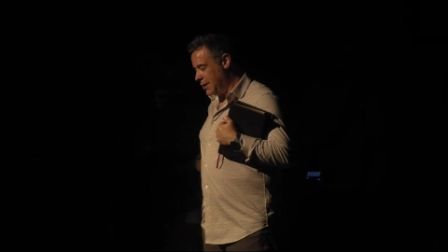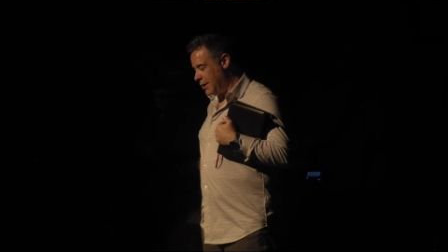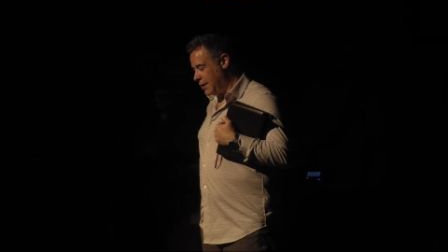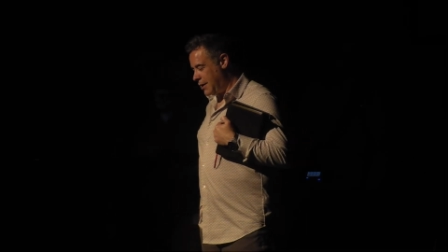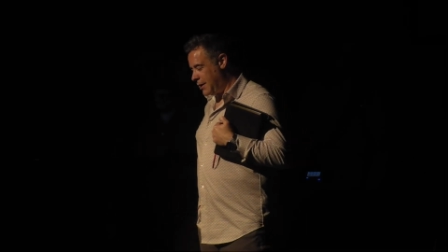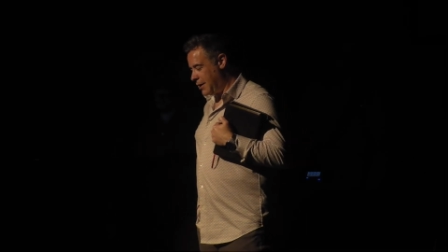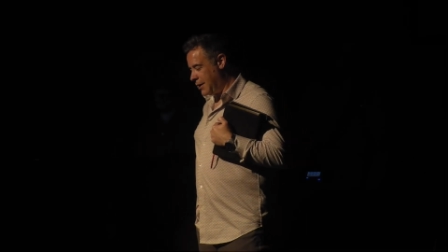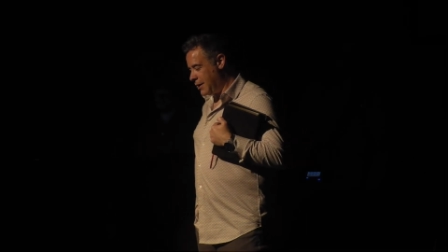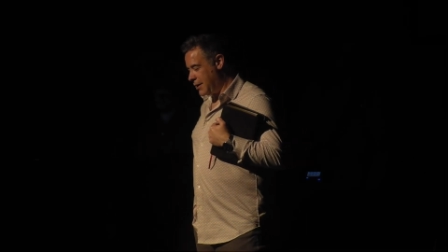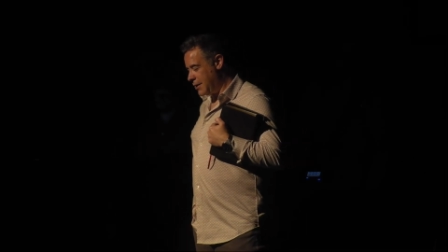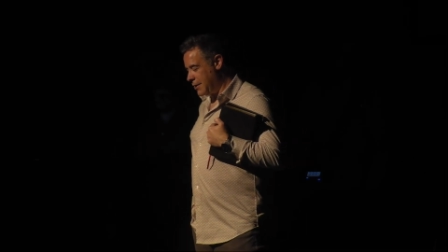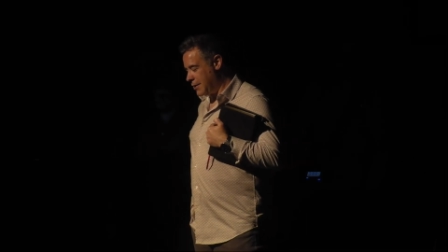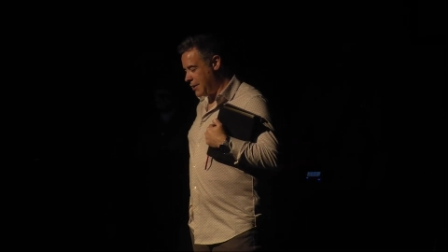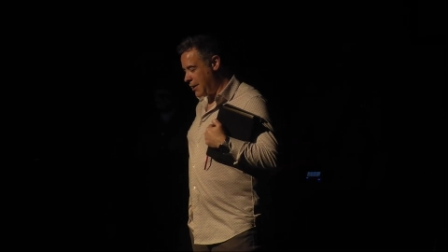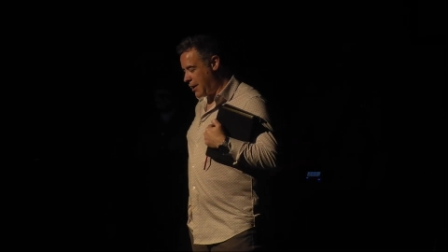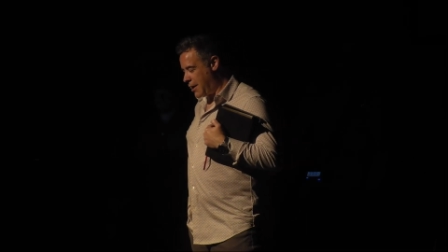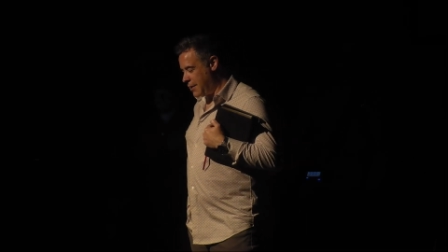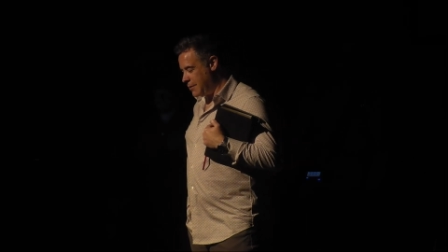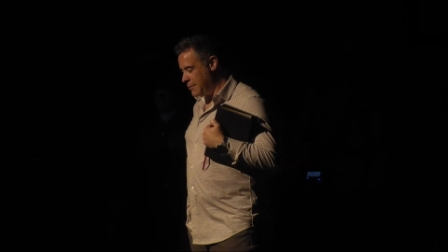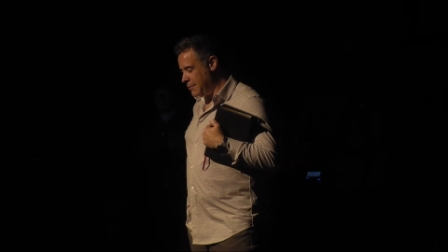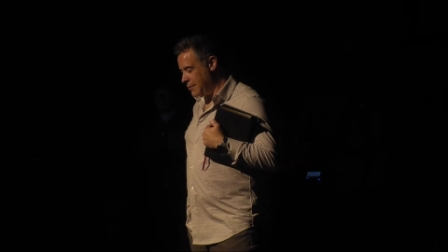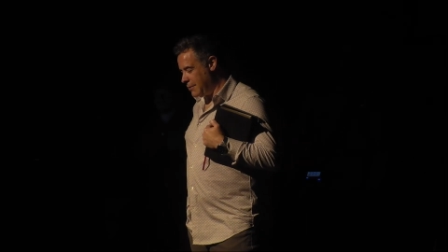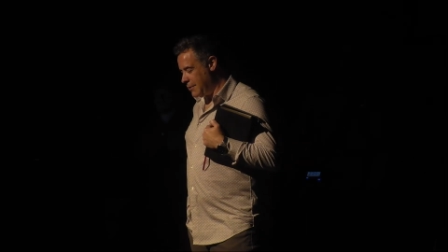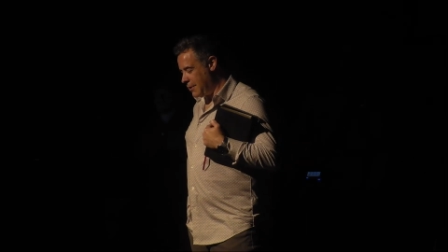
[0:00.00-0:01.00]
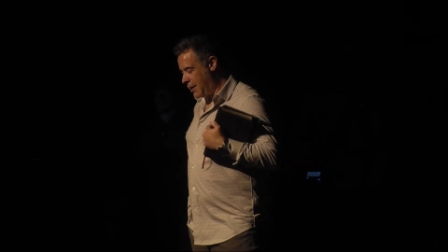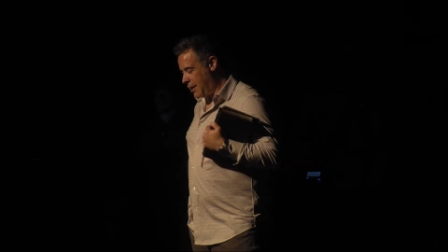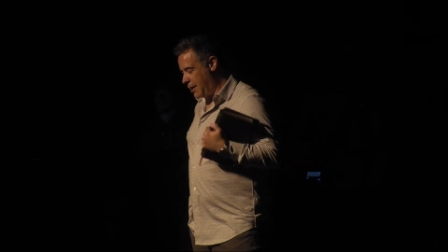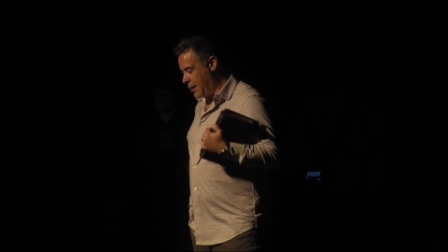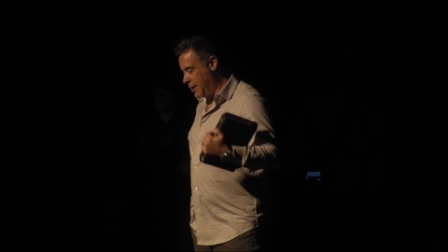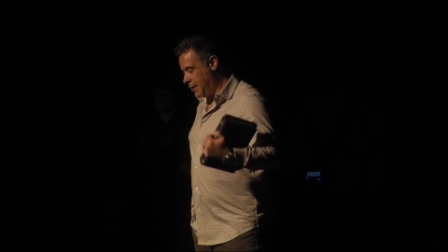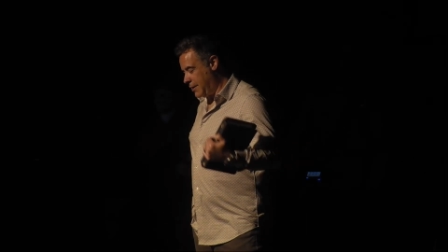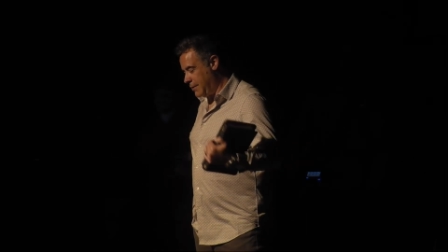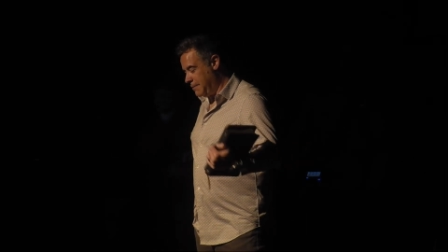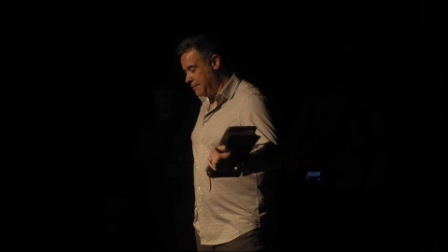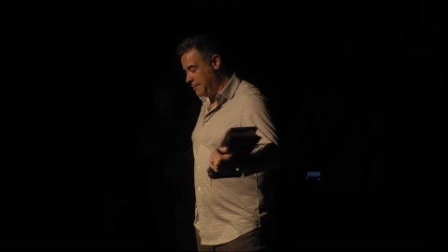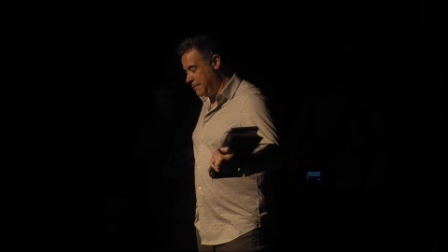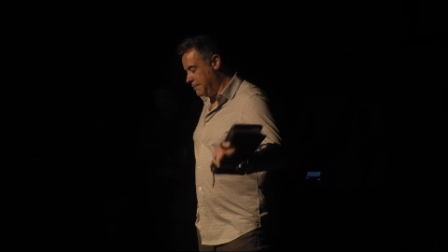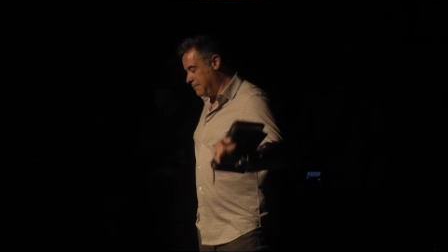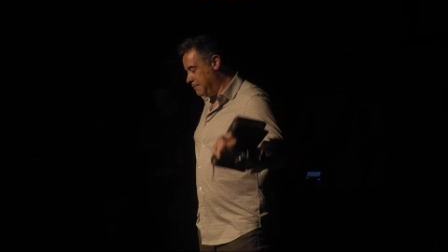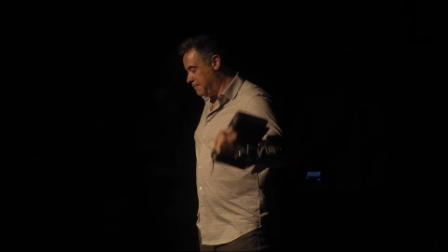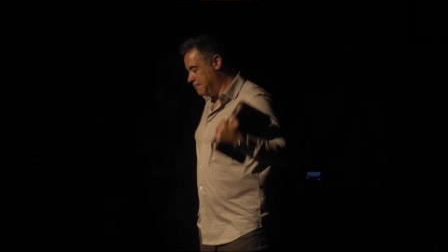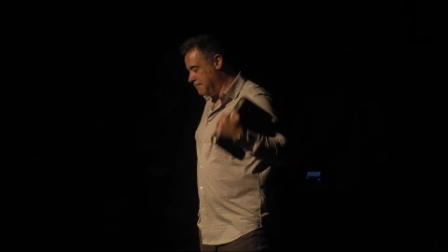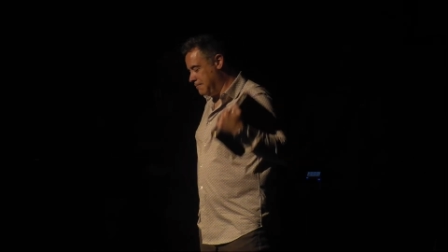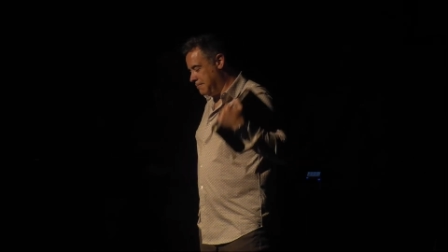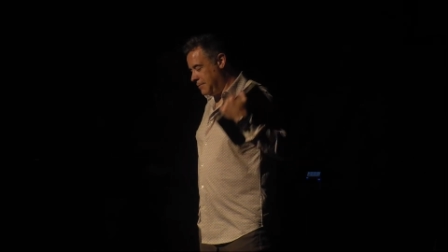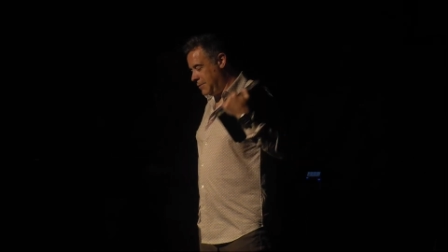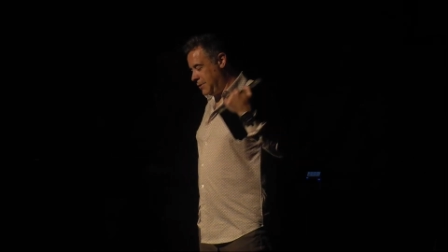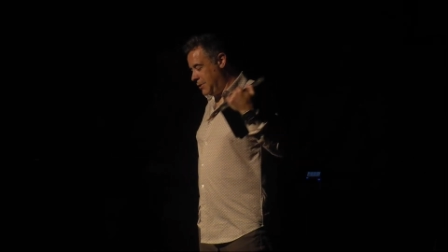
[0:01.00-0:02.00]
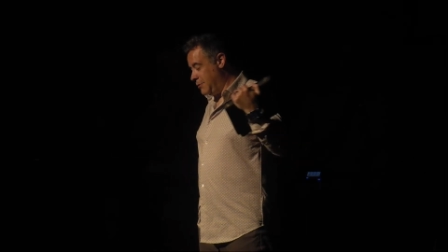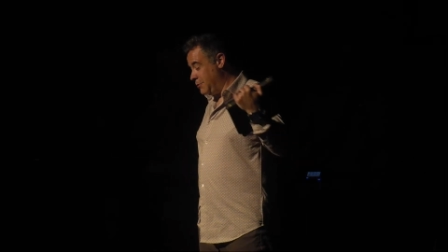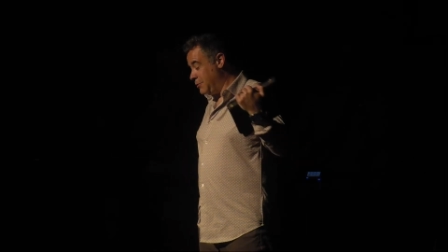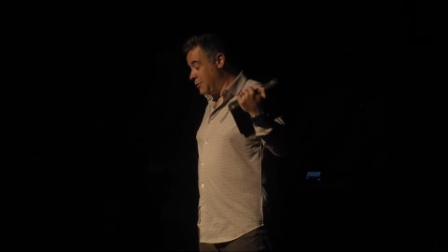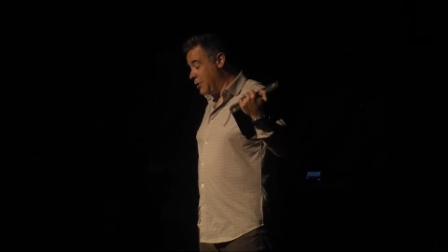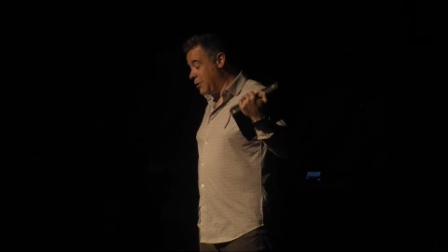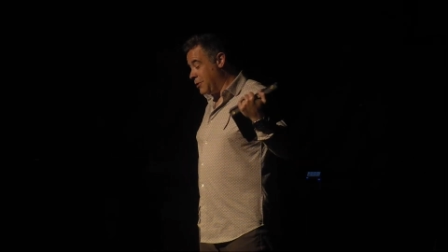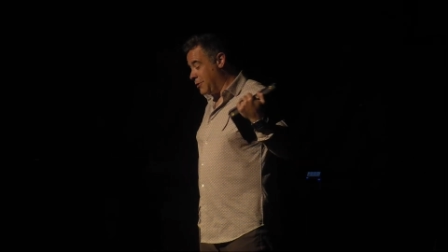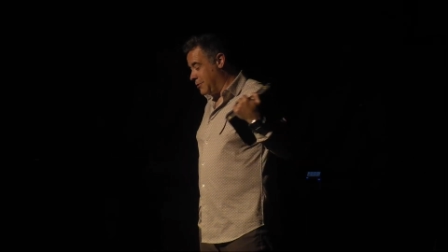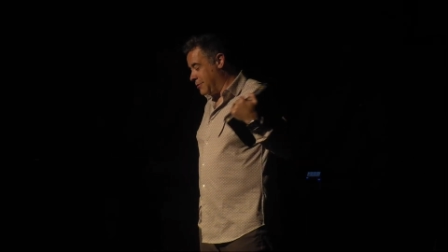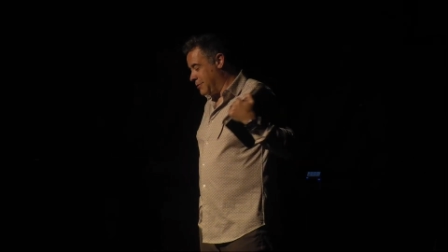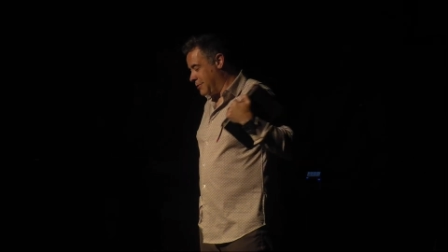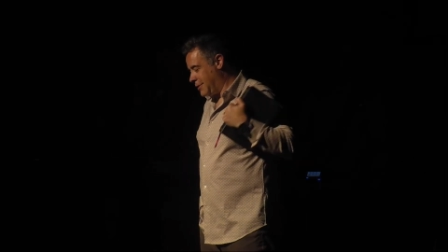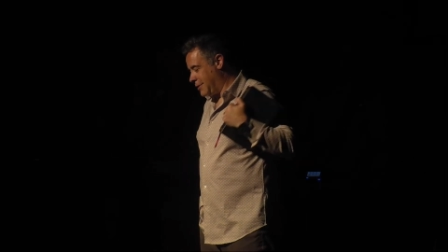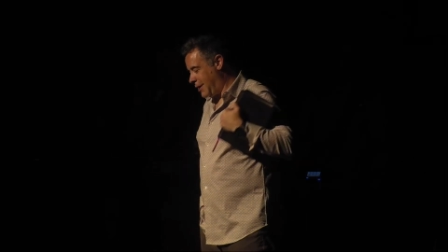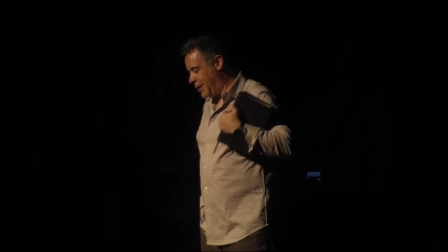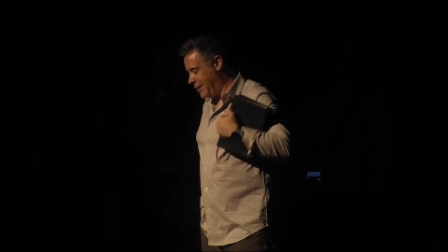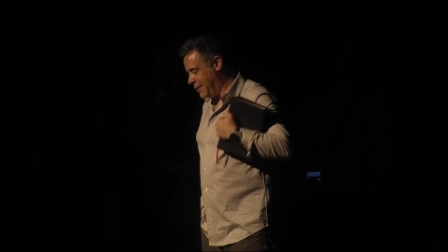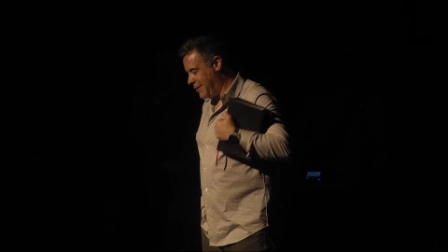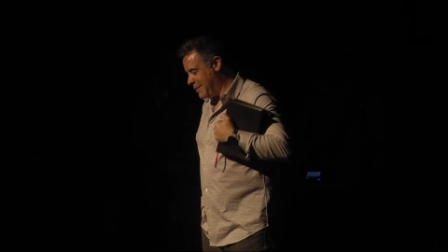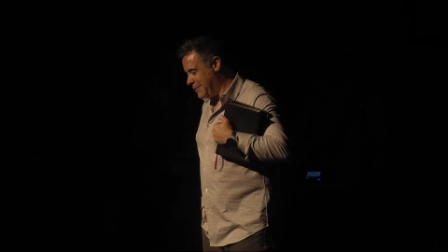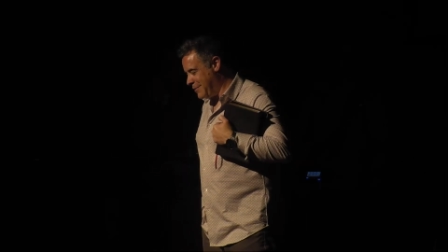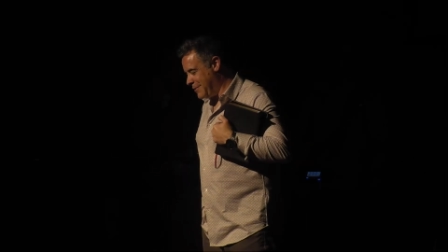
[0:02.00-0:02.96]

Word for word: Uh, God, I, you know uh,